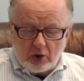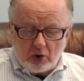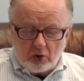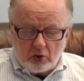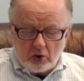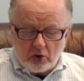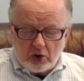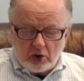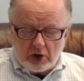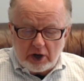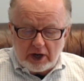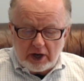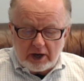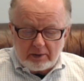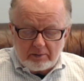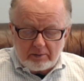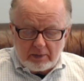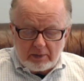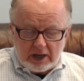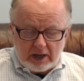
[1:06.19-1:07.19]
Or
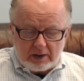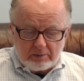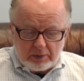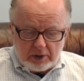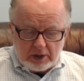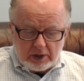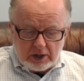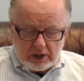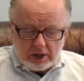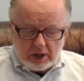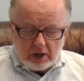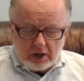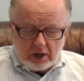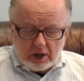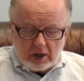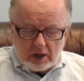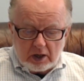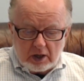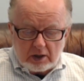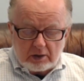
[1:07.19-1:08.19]
it may be
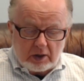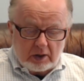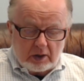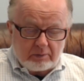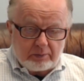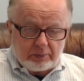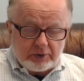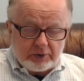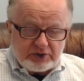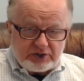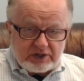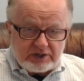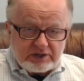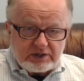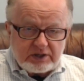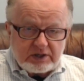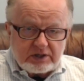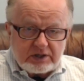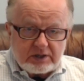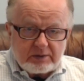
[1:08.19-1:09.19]
a
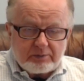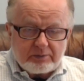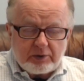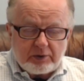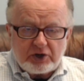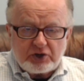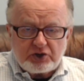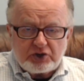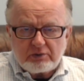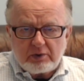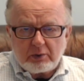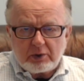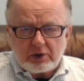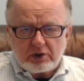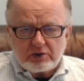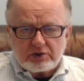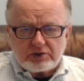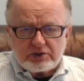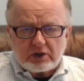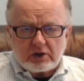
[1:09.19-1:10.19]
persistent depression, what we
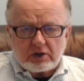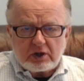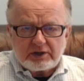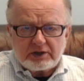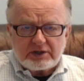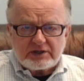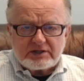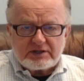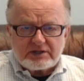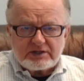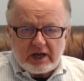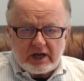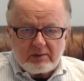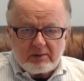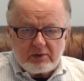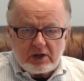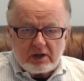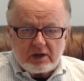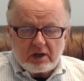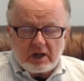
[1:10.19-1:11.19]
used to call
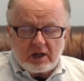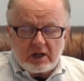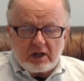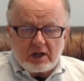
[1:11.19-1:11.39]
dysthymia,